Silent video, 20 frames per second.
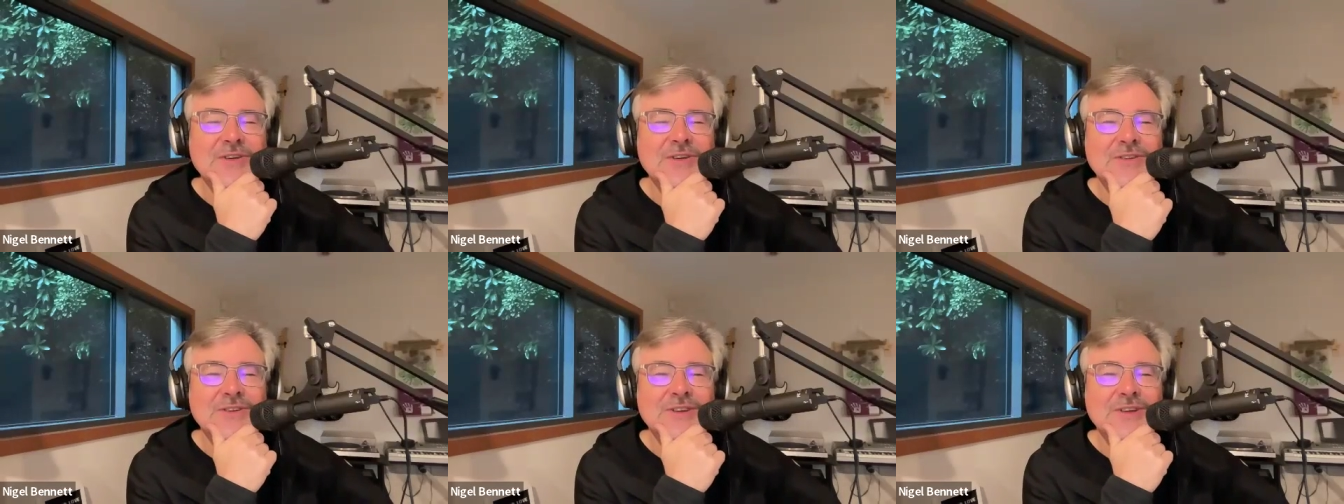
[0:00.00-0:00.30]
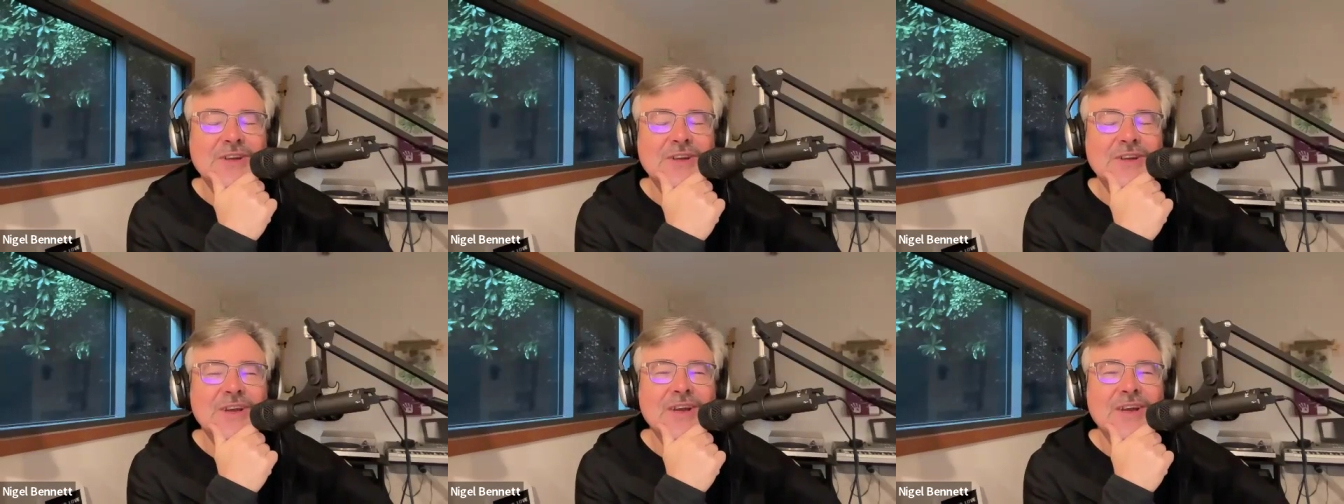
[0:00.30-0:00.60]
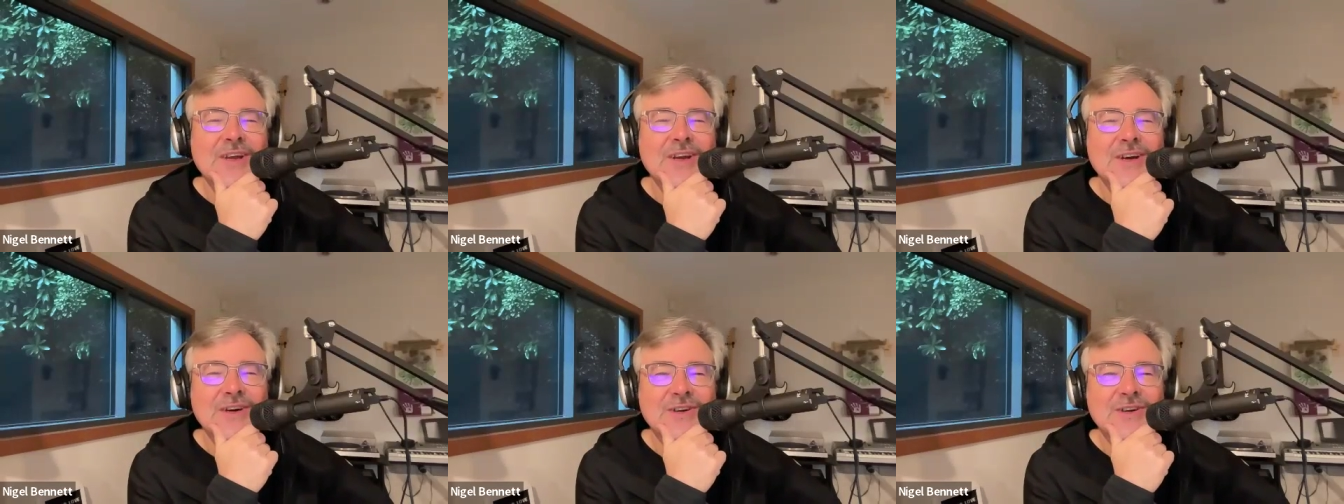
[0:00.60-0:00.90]
us.
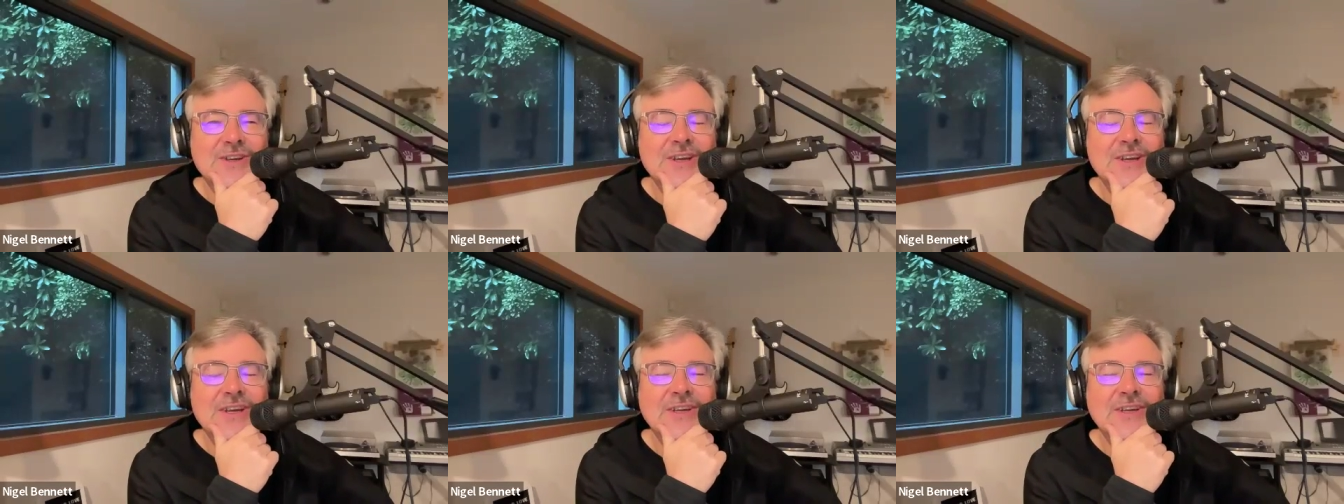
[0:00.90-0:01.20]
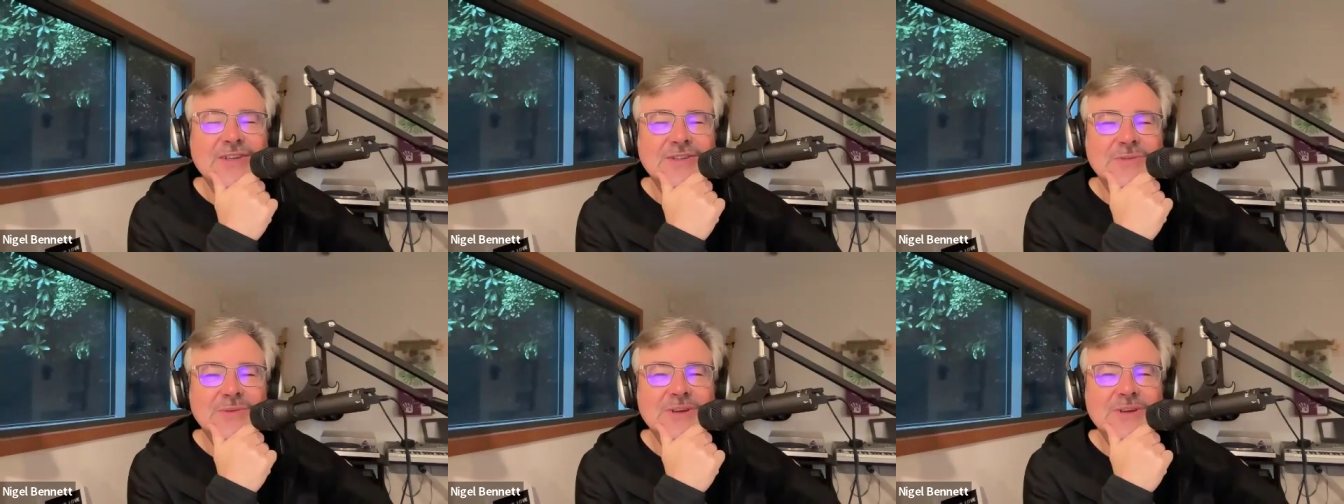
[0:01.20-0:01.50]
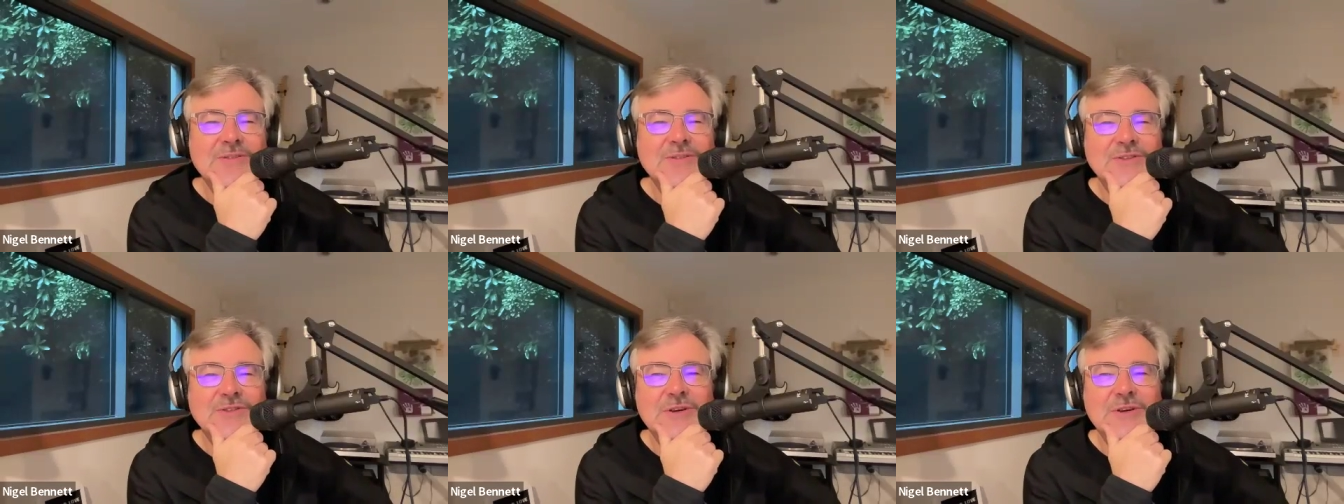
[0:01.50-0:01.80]
Okay, so we
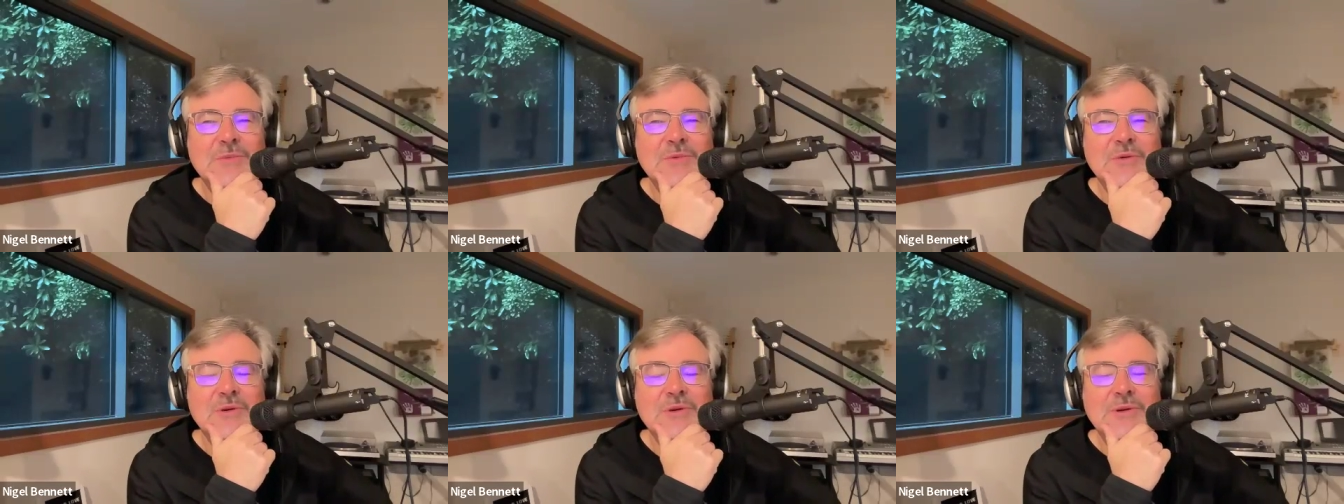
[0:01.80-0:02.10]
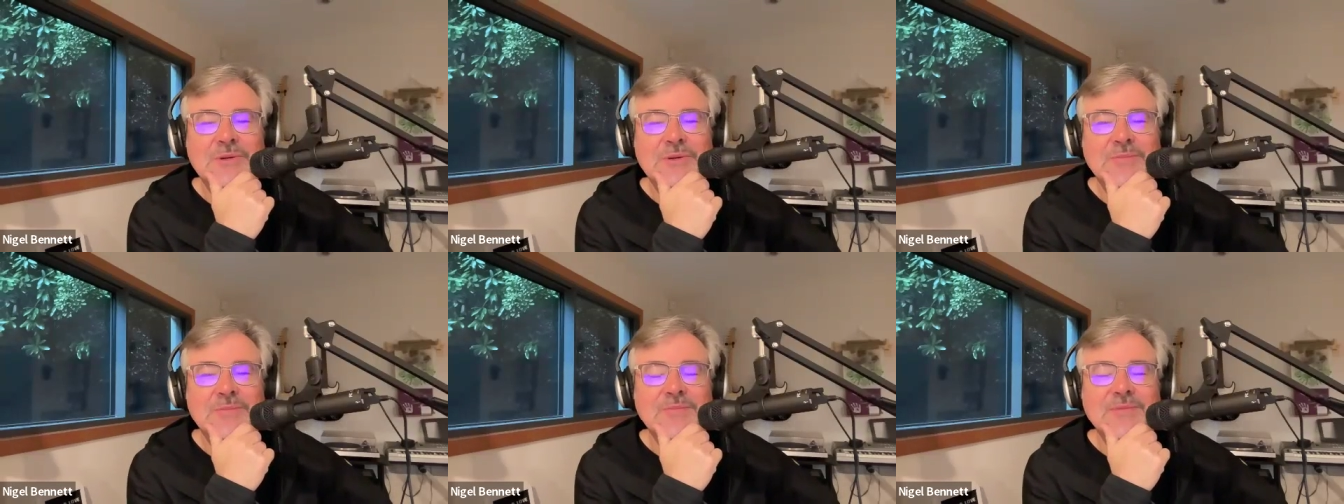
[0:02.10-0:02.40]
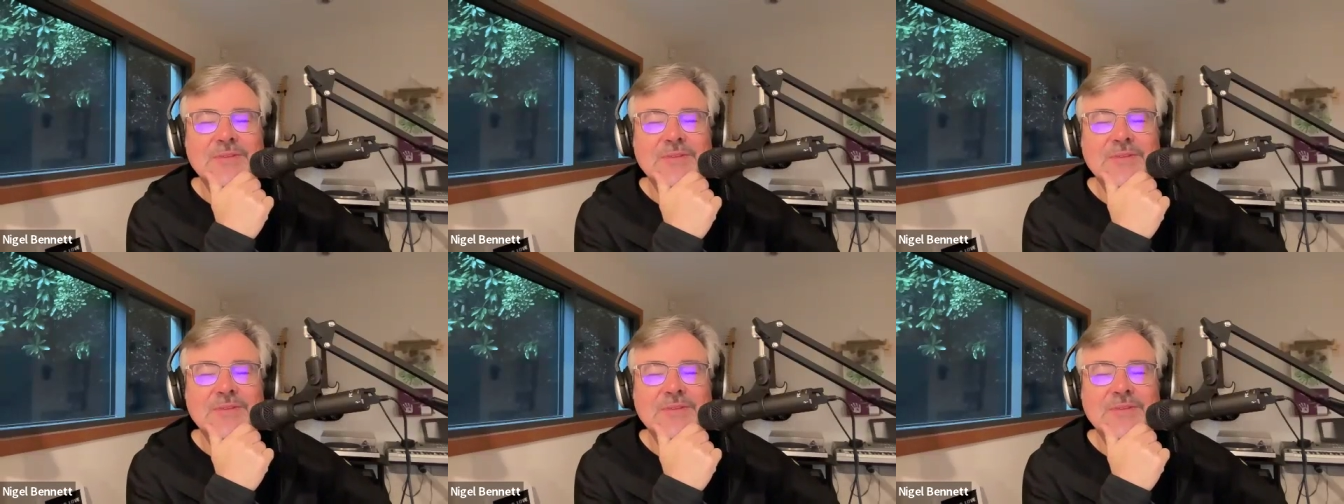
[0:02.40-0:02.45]
have a drum roll.